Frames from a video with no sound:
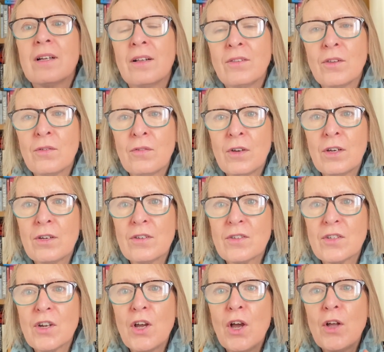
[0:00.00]
and the
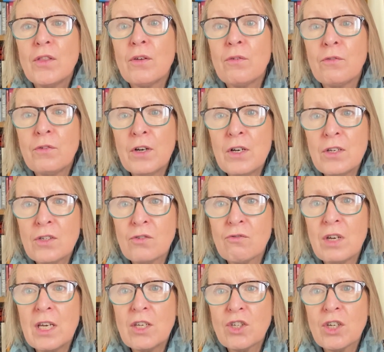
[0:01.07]
first. The first
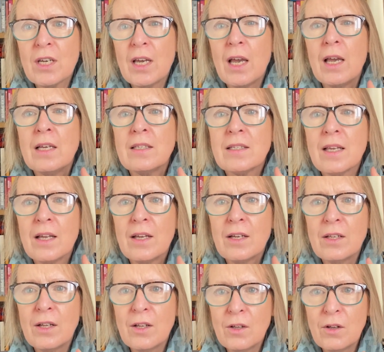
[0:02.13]
reach is
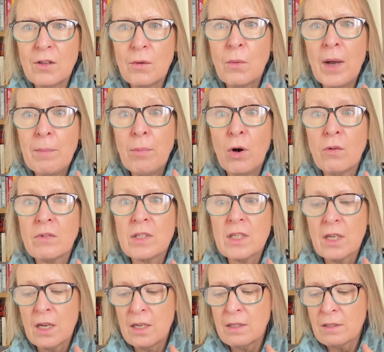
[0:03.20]
where
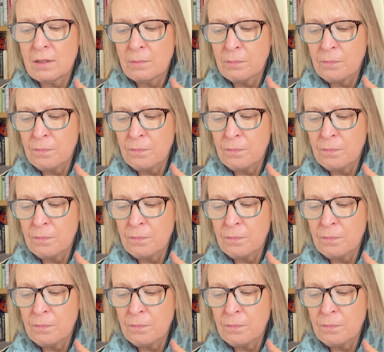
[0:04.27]
poverty is.